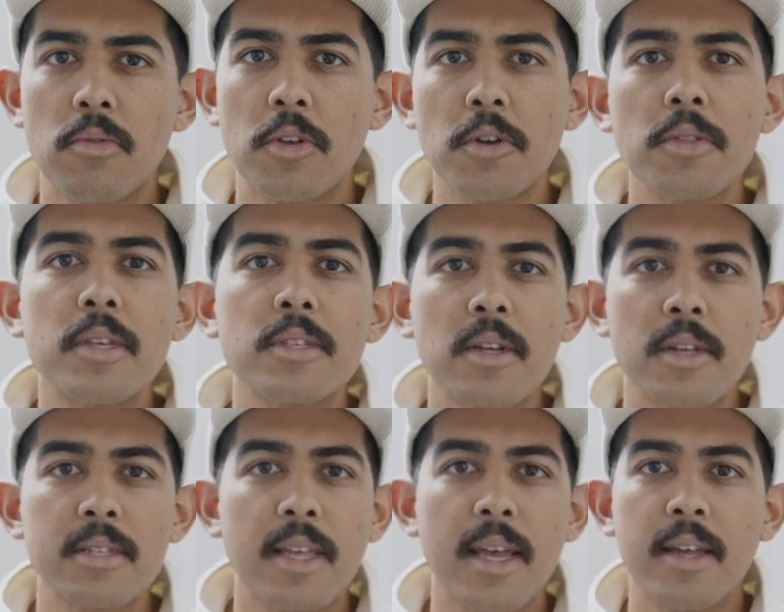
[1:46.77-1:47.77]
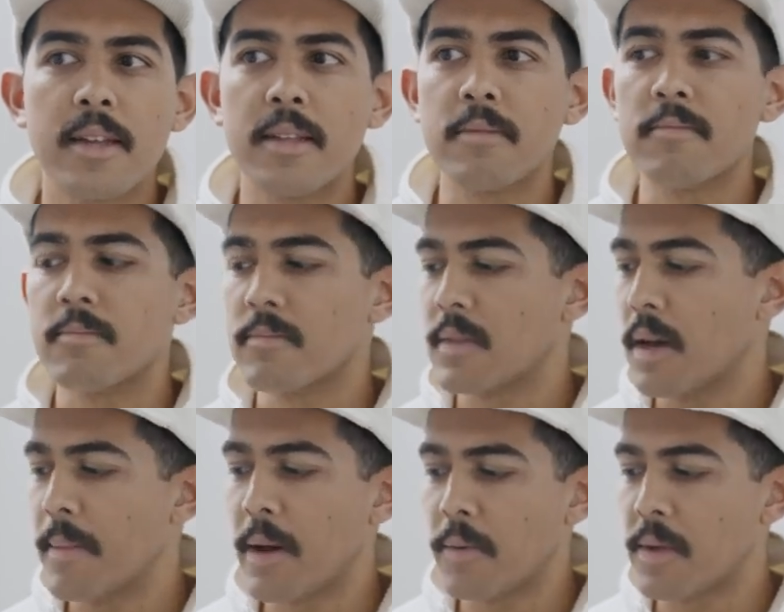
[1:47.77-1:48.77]
turn things on its head and
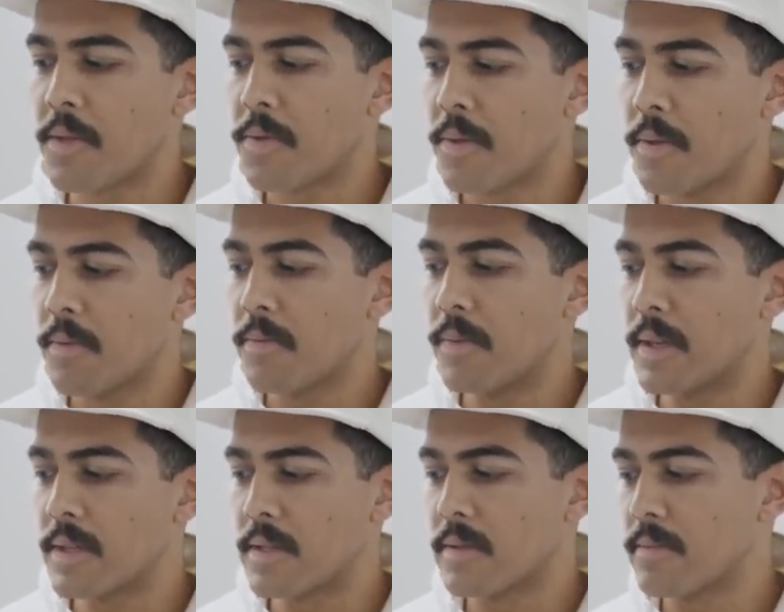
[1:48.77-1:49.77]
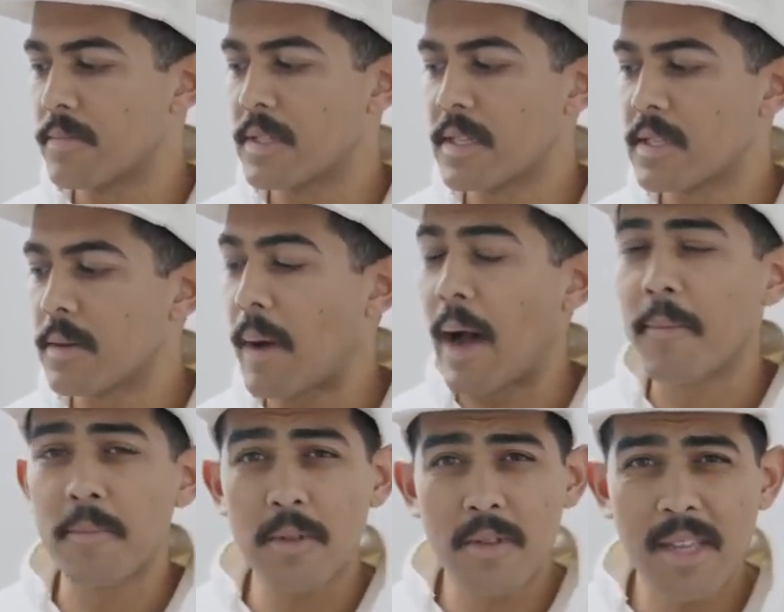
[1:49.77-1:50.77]
come out with this system.
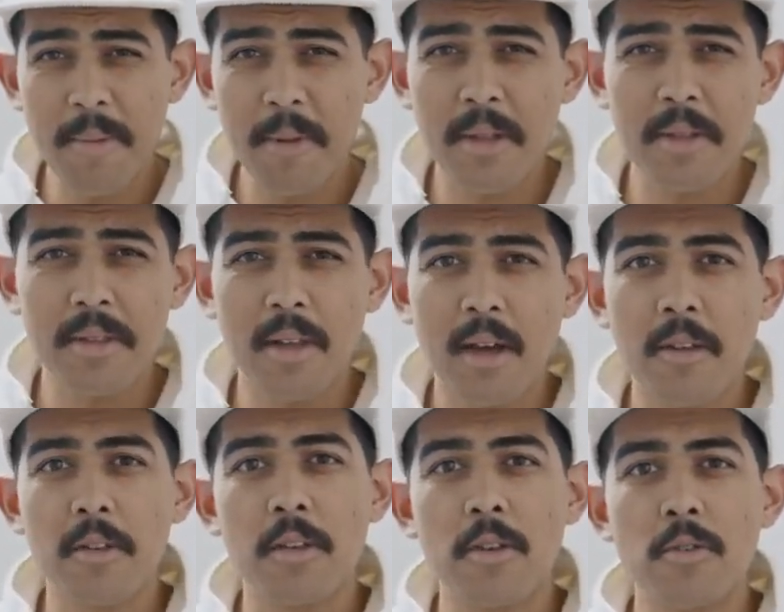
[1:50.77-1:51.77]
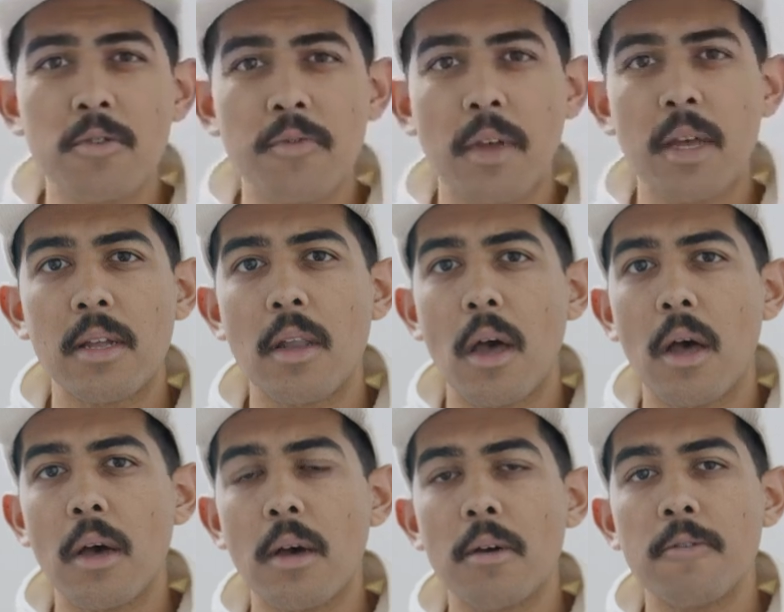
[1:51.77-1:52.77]
I'm typically not a huge fan
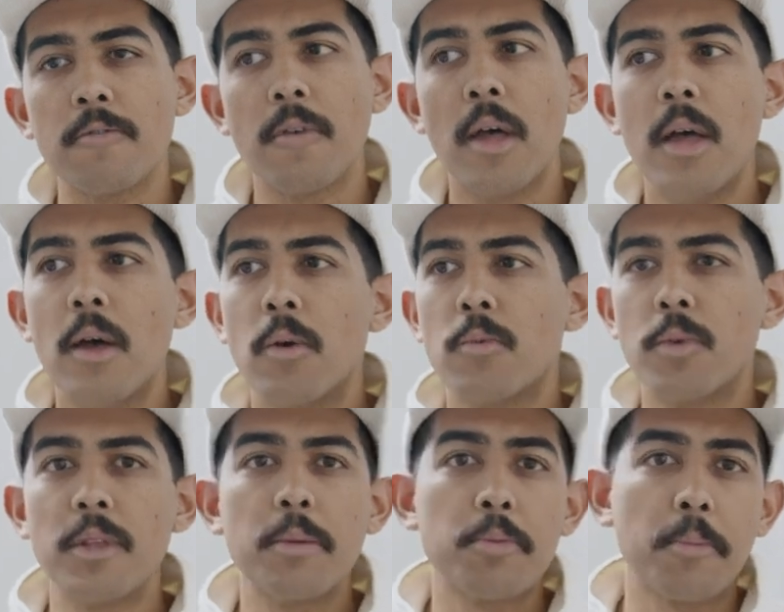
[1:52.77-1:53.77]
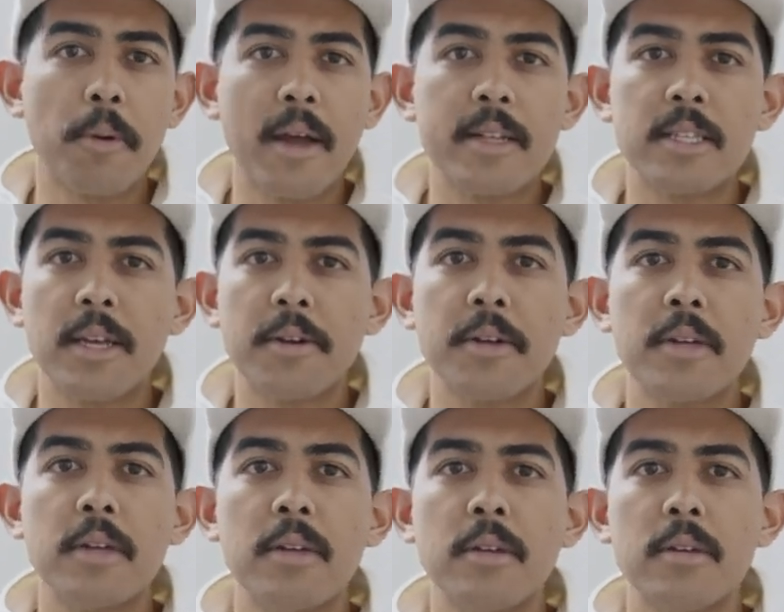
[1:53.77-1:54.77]
of really
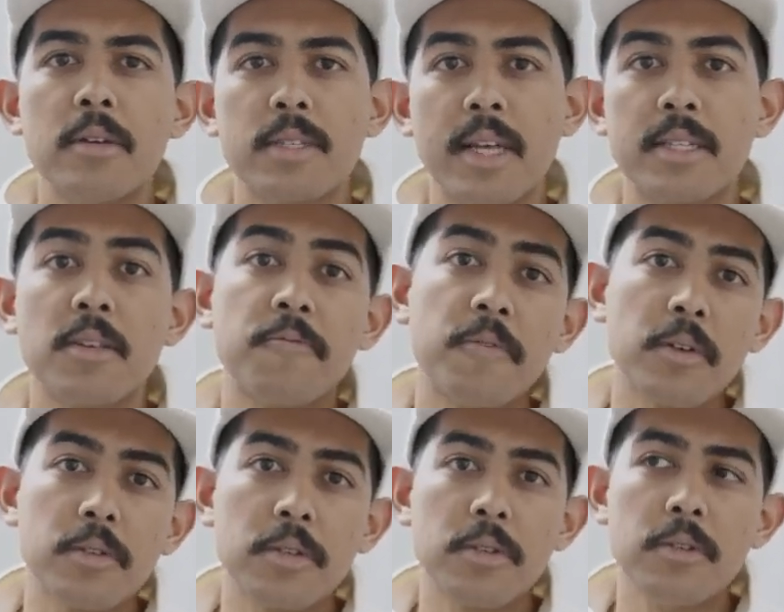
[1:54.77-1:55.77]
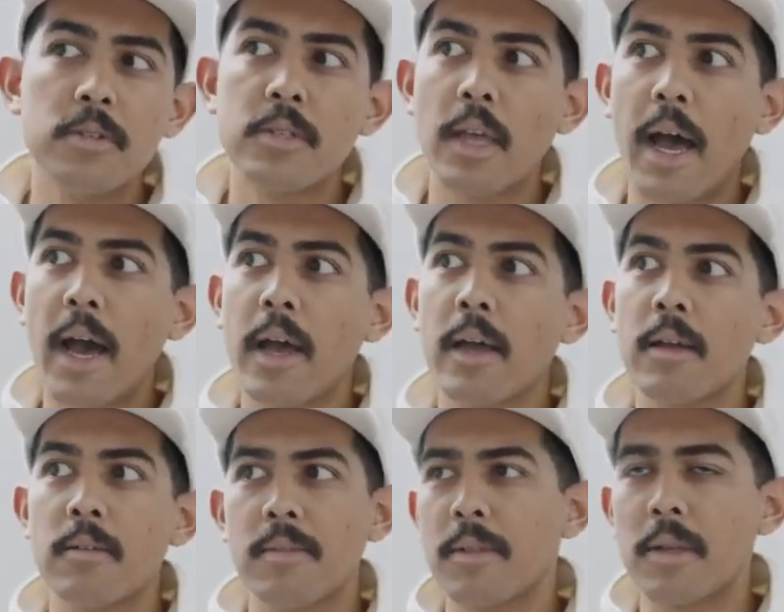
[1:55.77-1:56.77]
proprietary sets of filters.
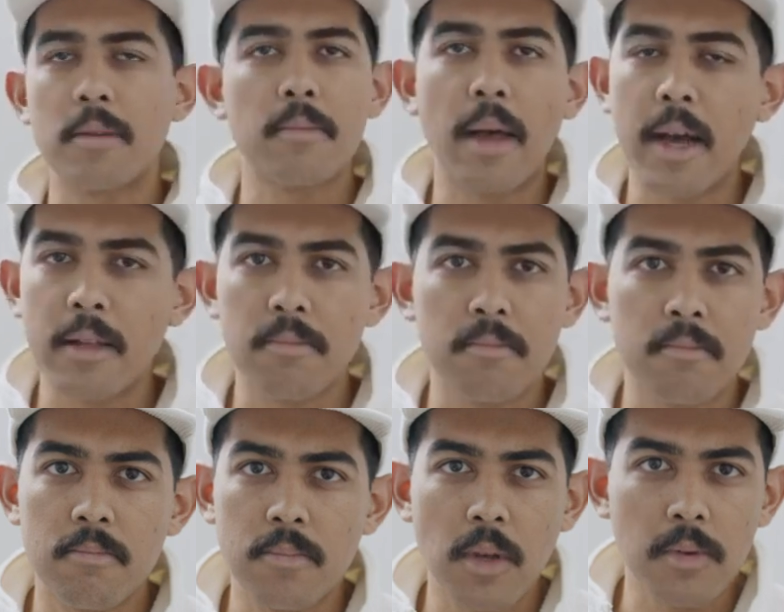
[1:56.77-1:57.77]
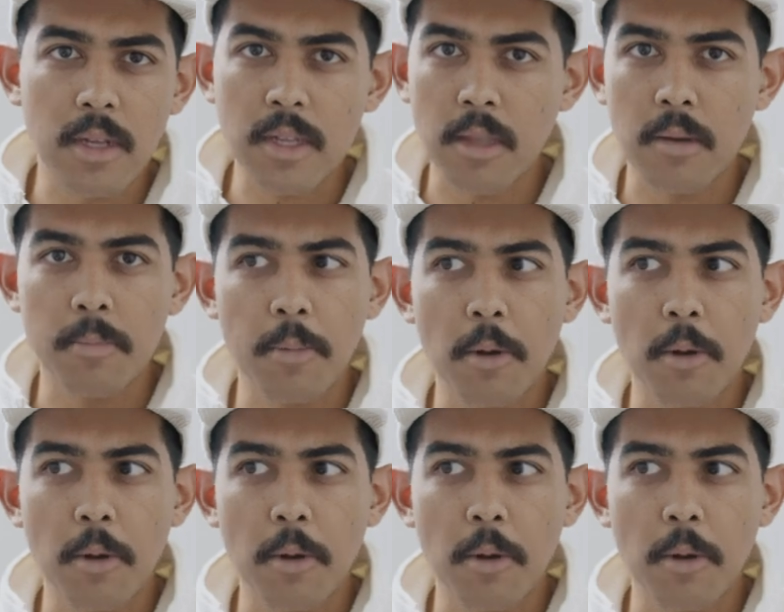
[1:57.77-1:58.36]
I don't like the